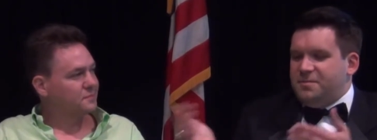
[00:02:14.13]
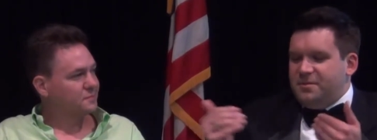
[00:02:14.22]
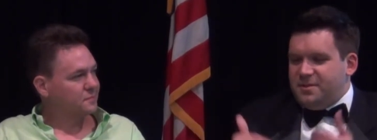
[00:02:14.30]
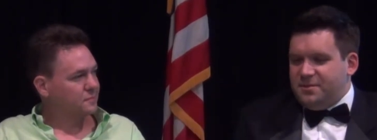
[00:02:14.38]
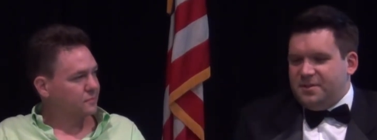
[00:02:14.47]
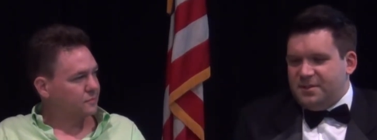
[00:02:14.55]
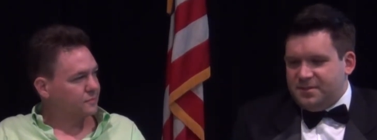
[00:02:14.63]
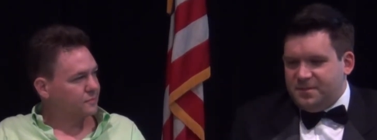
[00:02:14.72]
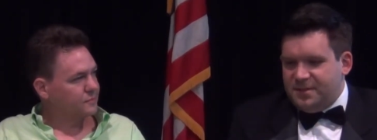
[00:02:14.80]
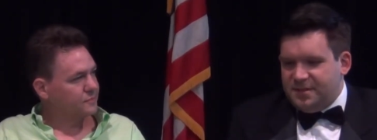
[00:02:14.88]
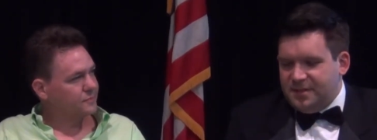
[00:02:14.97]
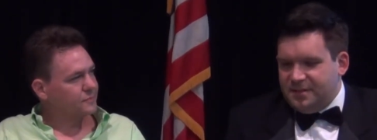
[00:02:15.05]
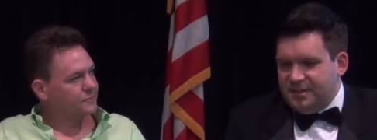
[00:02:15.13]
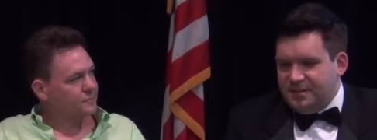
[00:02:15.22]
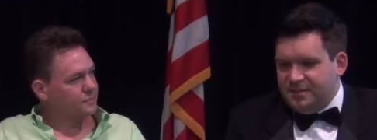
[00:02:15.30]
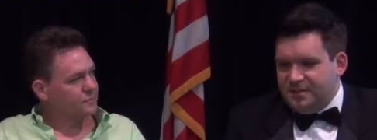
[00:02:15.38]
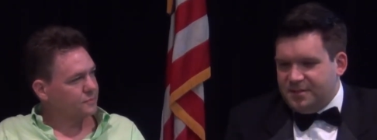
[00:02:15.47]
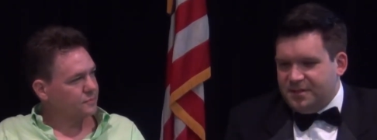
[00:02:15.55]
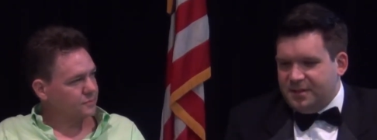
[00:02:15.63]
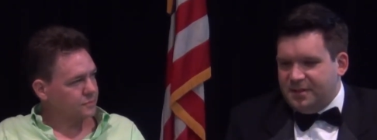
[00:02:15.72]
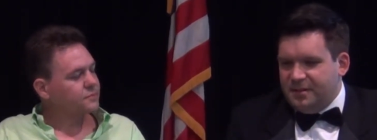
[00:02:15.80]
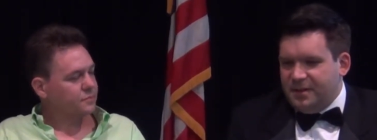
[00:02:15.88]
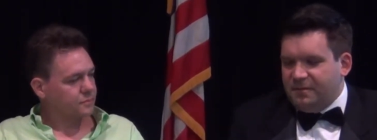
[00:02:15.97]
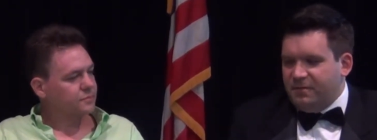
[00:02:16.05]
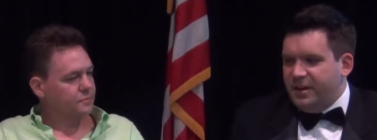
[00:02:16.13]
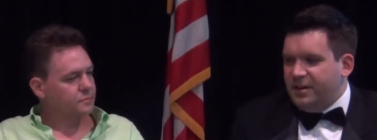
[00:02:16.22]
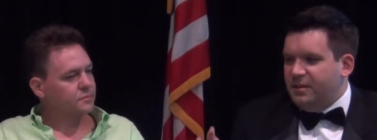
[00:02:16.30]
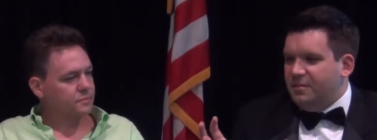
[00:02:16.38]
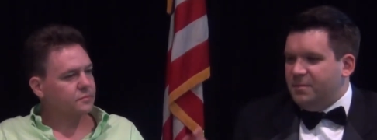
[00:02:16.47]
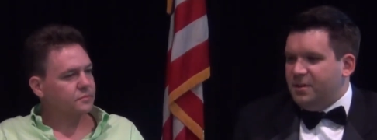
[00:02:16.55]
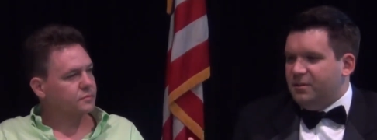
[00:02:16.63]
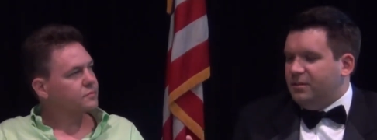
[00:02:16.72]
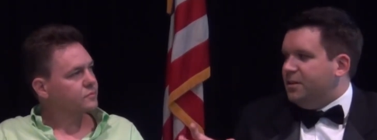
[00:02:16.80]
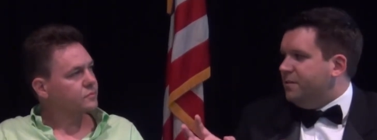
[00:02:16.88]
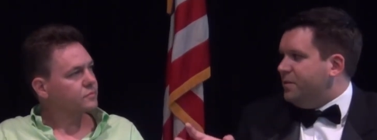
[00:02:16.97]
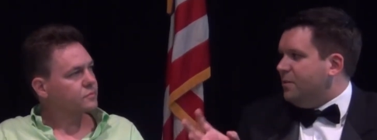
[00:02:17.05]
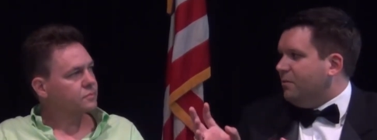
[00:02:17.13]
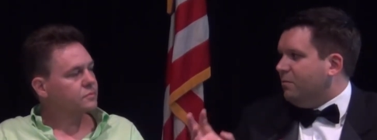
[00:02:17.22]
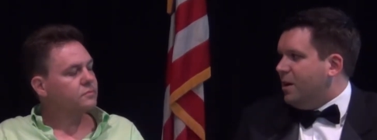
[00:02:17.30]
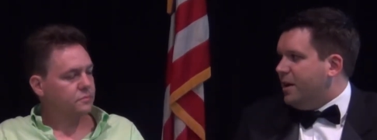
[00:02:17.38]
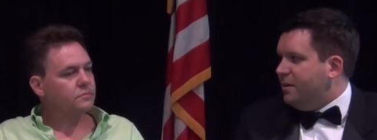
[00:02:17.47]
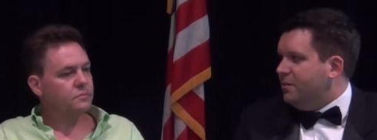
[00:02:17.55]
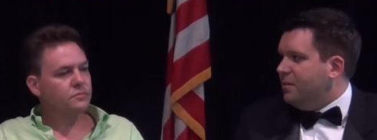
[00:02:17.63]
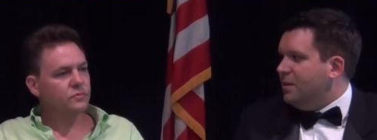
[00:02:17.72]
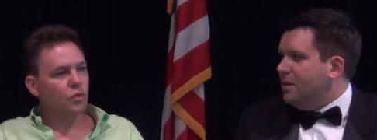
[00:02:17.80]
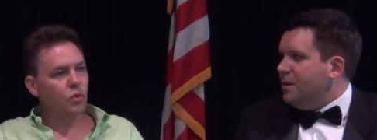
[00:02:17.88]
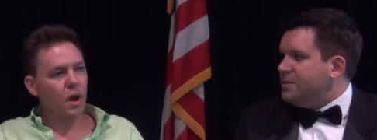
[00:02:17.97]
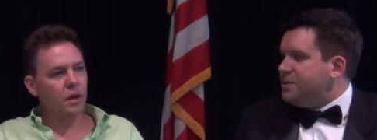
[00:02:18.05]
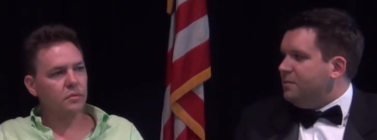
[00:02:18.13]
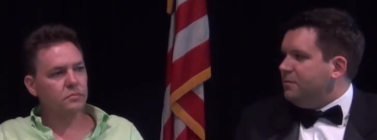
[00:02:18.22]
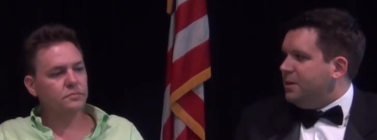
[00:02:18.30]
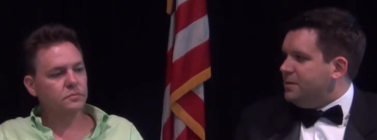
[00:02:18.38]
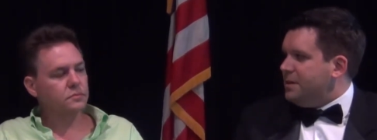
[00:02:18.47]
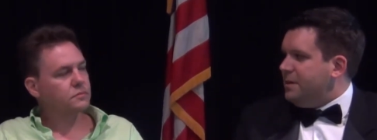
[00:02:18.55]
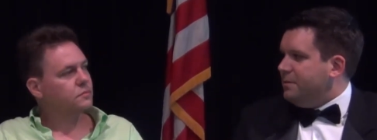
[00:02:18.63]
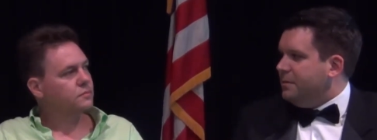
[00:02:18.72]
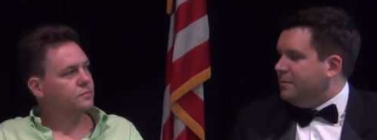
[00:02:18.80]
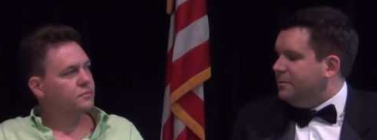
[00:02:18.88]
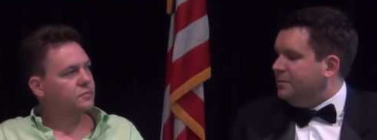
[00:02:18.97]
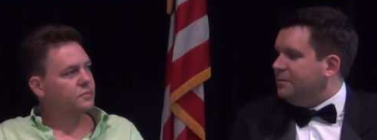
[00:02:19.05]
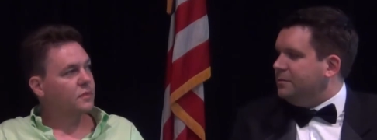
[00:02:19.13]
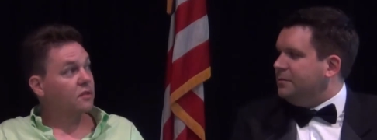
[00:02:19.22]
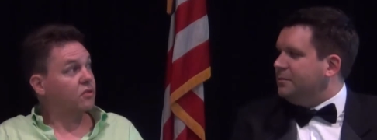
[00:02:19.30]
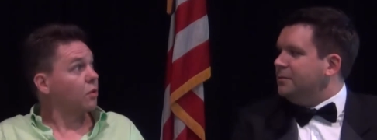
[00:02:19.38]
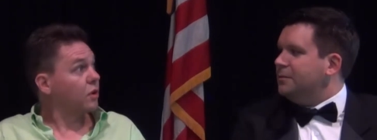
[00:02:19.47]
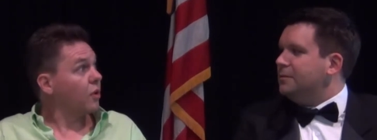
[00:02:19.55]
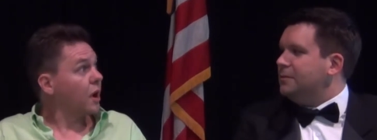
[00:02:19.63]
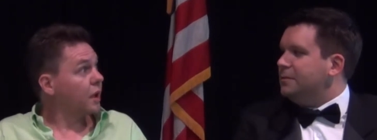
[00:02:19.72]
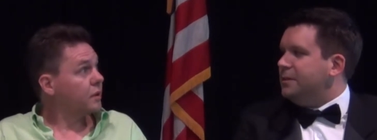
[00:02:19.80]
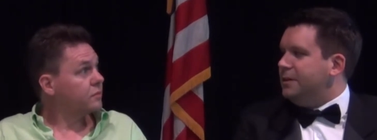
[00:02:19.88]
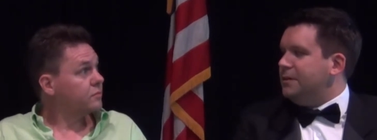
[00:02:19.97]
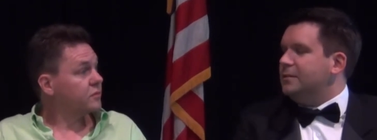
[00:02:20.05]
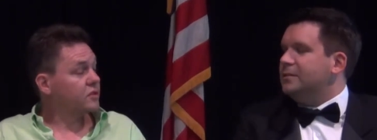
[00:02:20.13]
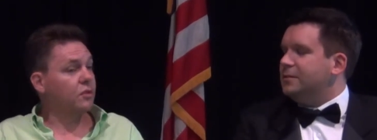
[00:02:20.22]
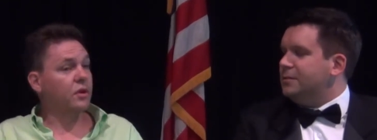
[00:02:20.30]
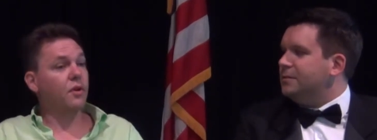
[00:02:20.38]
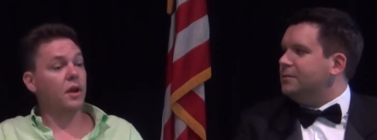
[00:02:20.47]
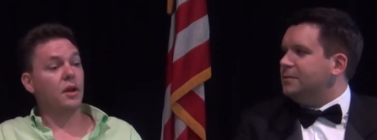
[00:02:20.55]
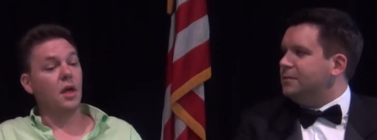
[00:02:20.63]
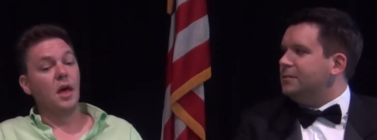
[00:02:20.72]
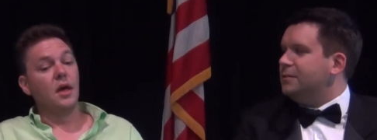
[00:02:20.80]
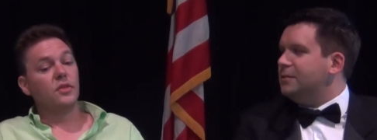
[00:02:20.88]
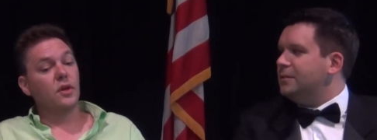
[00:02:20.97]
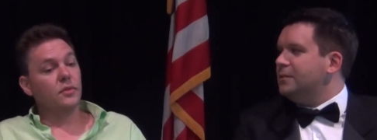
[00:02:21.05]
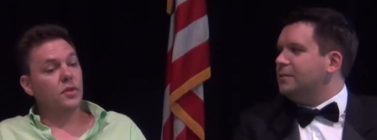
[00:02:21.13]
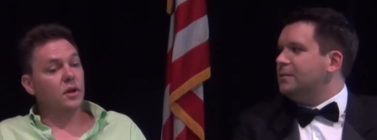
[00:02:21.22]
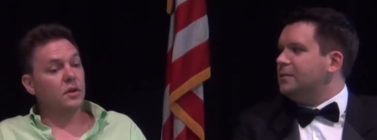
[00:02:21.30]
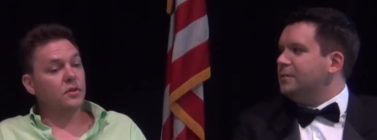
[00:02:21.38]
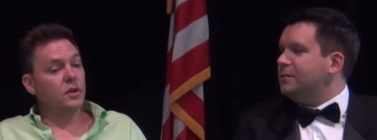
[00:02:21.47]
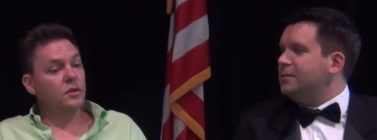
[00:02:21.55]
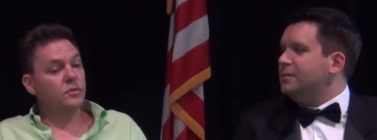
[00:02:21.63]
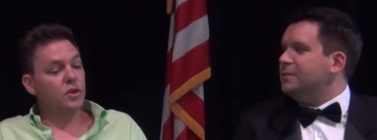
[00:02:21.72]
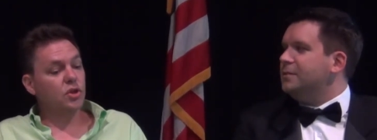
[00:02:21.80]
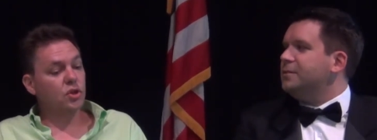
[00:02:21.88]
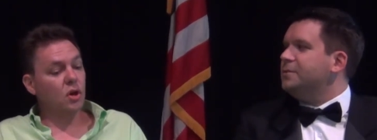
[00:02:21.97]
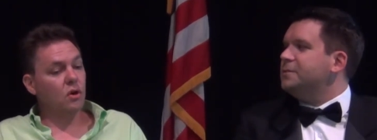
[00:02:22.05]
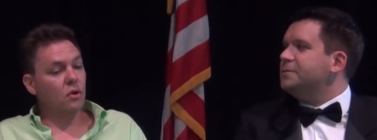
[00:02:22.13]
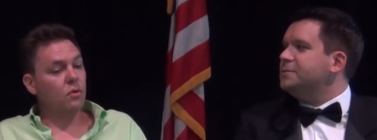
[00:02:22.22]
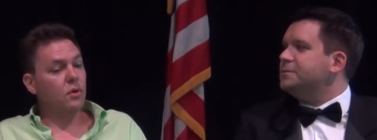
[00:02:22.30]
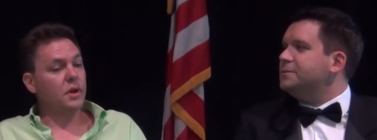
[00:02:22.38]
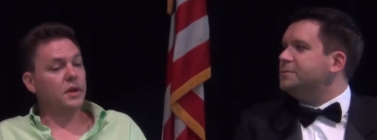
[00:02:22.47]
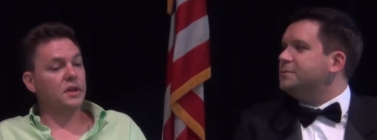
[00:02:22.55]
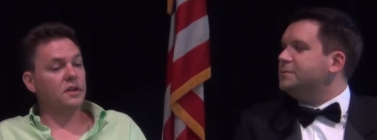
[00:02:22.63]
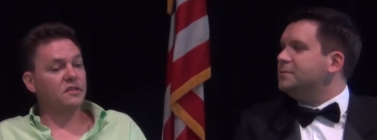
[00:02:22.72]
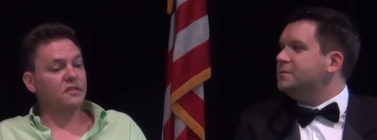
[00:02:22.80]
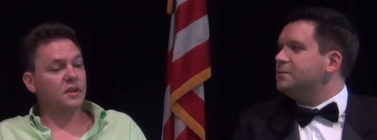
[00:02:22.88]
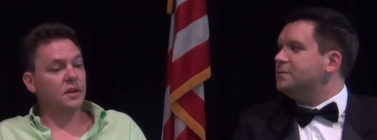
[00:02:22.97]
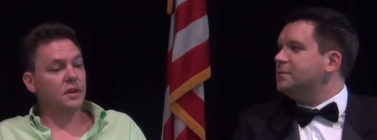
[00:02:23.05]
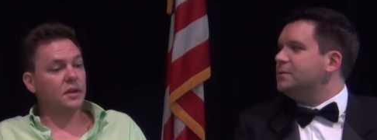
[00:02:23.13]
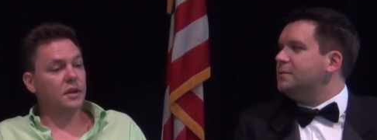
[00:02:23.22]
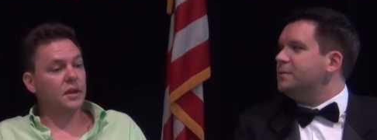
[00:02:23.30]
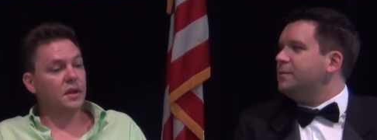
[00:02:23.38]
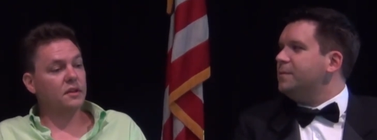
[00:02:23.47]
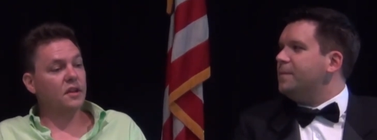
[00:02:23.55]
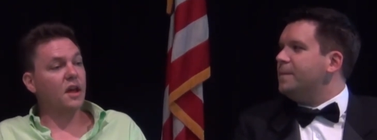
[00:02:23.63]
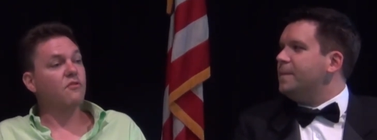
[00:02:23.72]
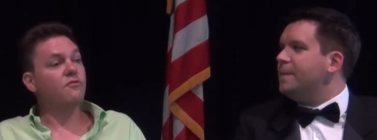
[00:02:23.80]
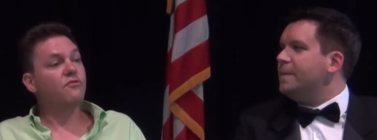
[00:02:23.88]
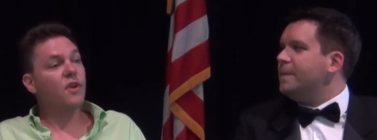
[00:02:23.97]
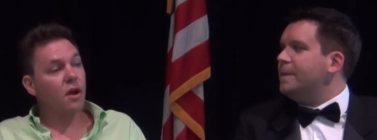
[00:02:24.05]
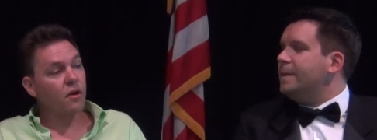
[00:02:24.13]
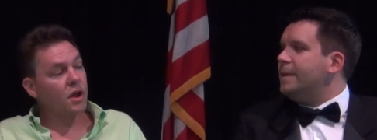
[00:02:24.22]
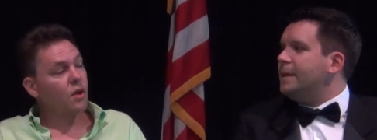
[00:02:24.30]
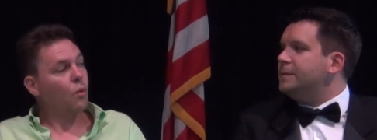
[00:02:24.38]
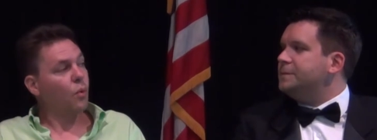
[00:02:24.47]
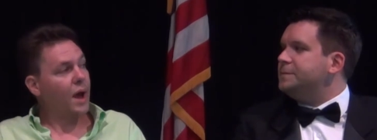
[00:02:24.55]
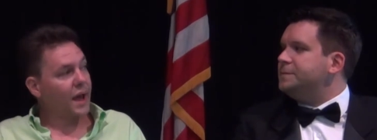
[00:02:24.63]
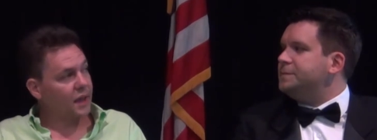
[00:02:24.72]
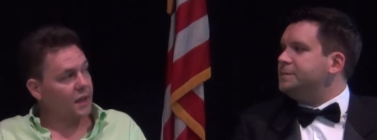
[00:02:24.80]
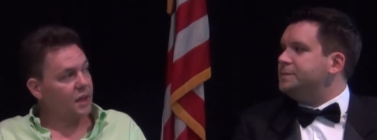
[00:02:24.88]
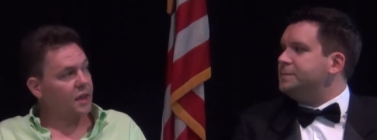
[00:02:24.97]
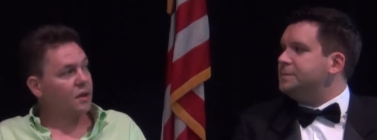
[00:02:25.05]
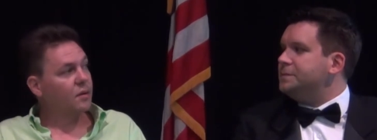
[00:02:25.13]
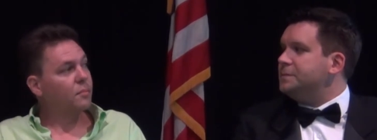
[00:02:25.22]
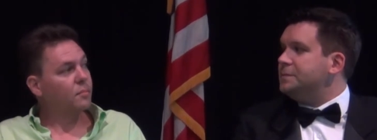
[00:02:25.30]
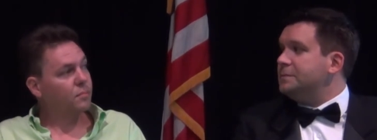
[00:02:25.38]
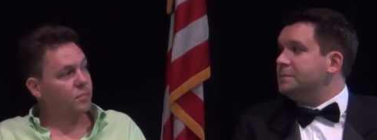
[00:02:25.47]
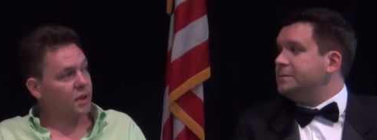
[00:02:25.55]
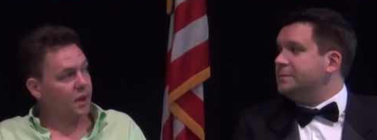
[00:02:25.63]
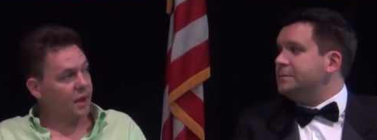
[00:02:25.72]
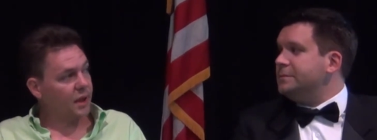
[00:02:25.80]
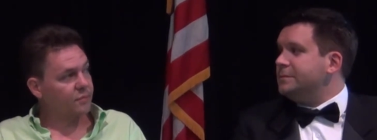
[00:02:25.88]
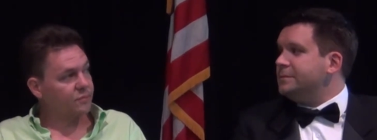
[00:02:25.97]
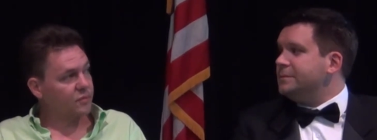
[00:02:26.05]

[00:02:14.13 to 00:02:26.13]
Speaker 1: we're as we sit and talk here now, right in the middle of your run. Right. So how's it going? It's going great. Yeah,
Speaker 2: it's going great. The the the, the show is uh, is a very wacky play.